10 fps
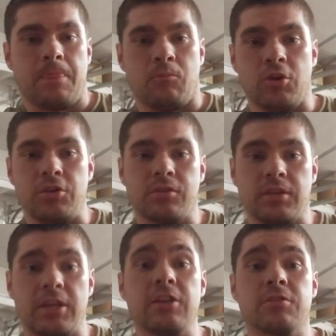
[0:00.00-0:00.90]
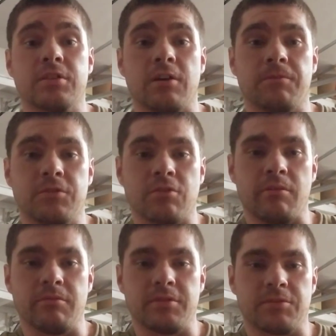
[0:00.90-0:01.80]
Where you can get yourself in
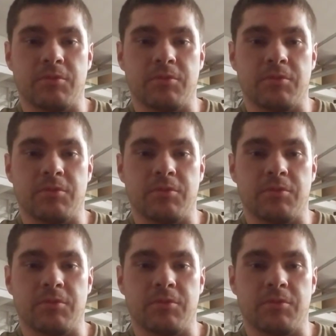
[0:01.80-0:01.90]
trouble is